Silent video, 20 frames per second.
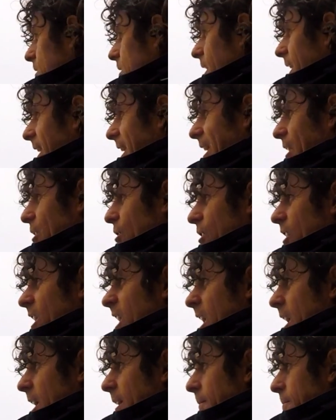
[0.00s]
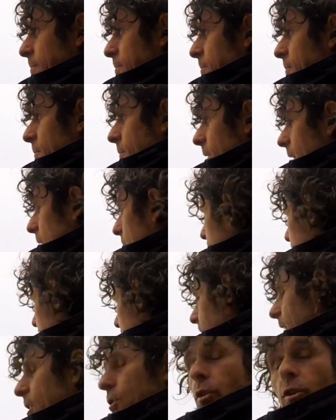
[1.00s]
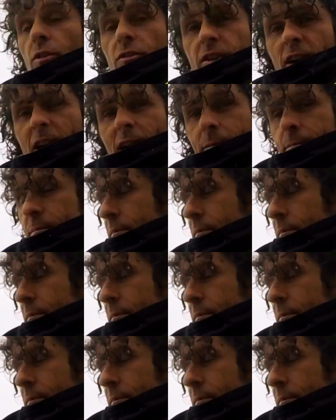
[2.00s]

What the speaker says: a hit on it and nearly hooked up,